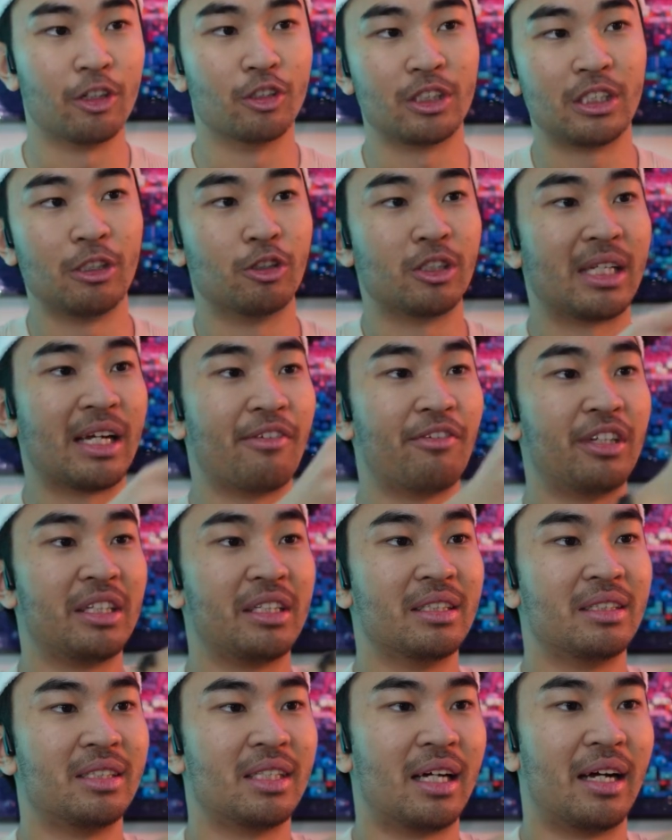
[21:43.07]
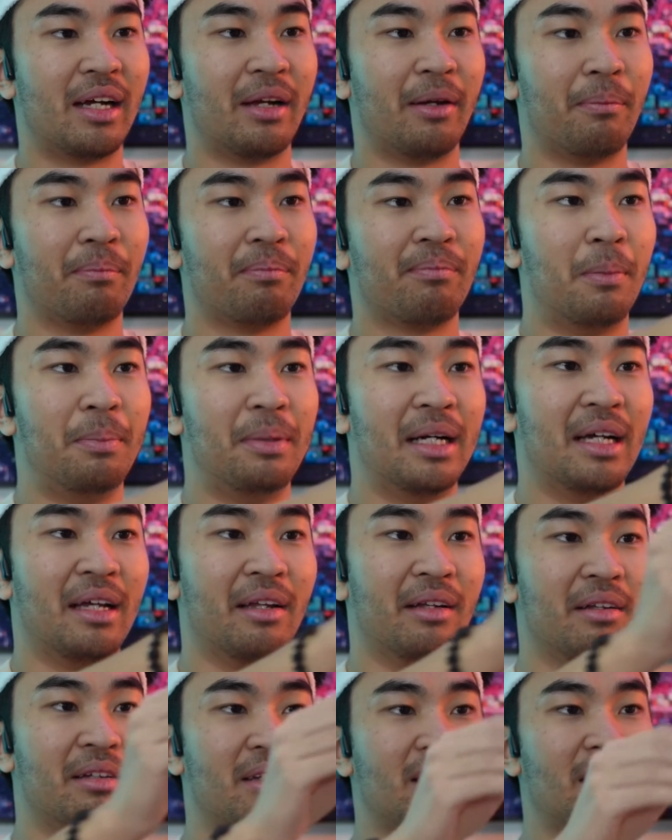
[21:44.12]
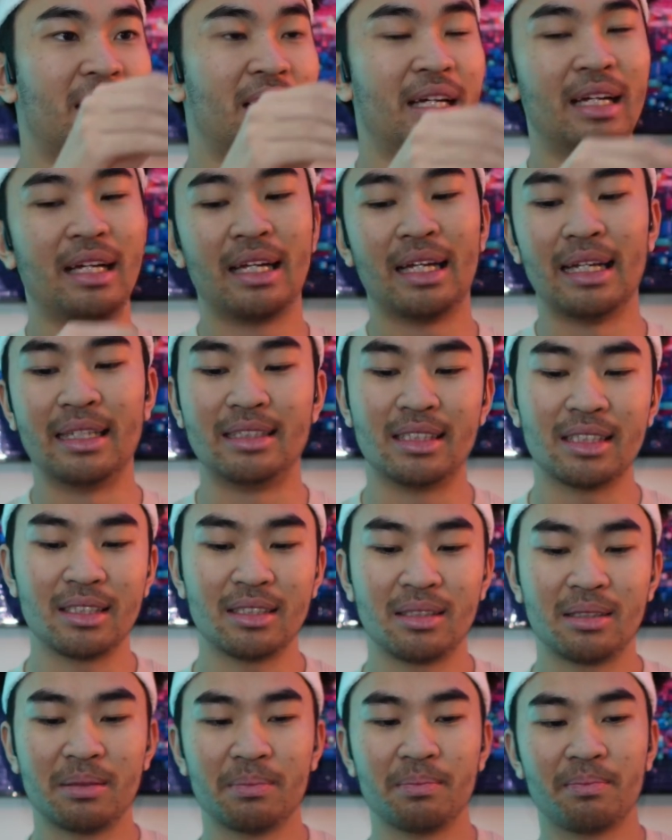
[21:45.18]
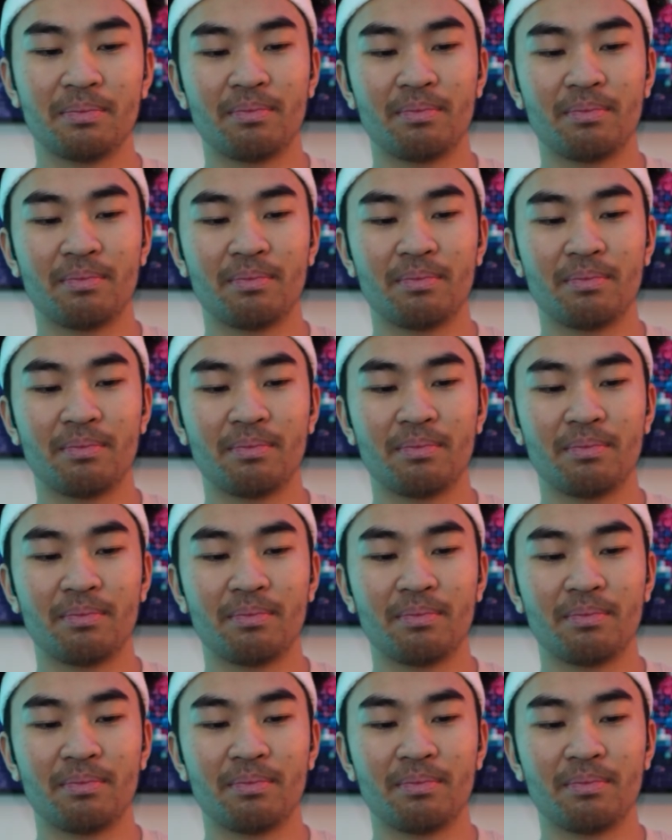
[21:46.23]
She was having a good time. But it's just,